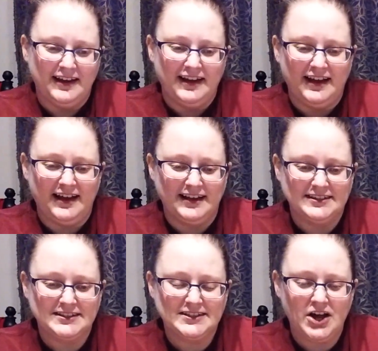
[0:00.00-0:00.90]
And
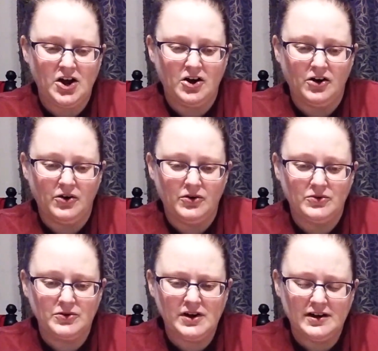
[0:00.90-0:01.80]

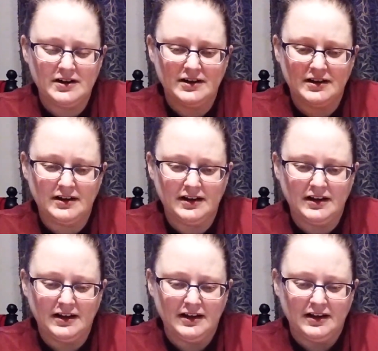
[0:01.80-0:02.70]
so
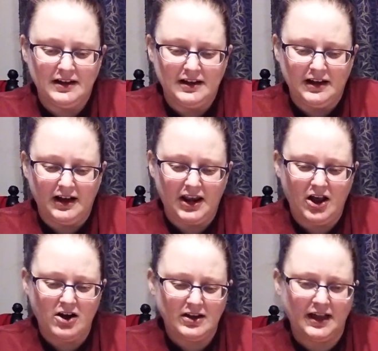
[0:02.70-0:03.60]

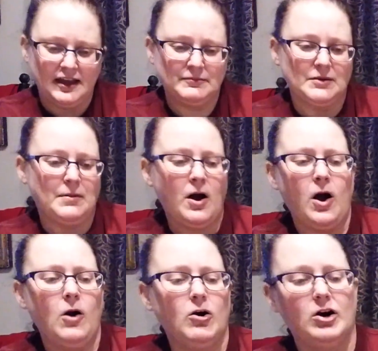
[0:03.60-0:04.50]
along came the
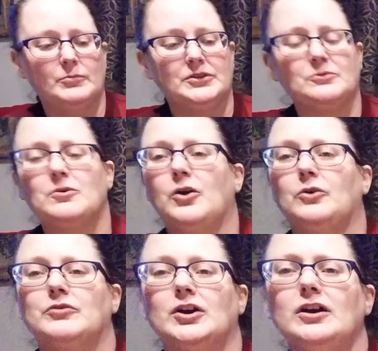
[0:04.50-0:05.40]
poem and the
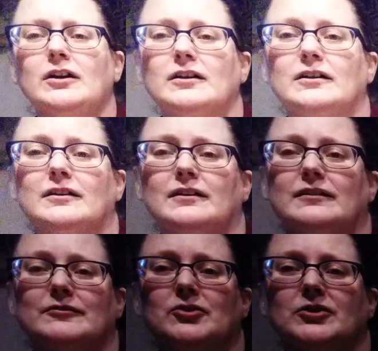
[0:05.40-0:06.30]
rover. And
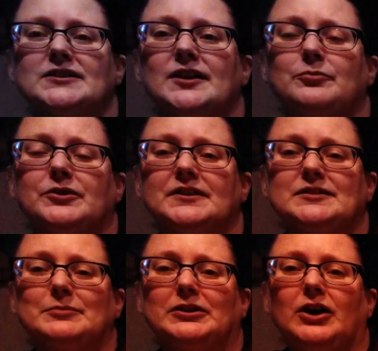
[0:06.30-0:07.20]
of course, I'll put this
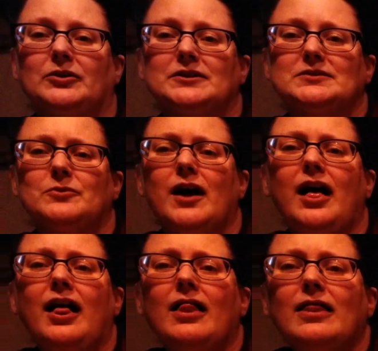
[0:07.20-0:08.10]
below as
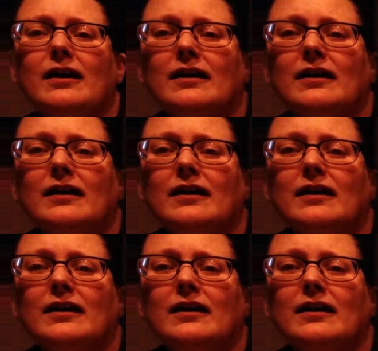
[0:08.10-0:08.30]
well.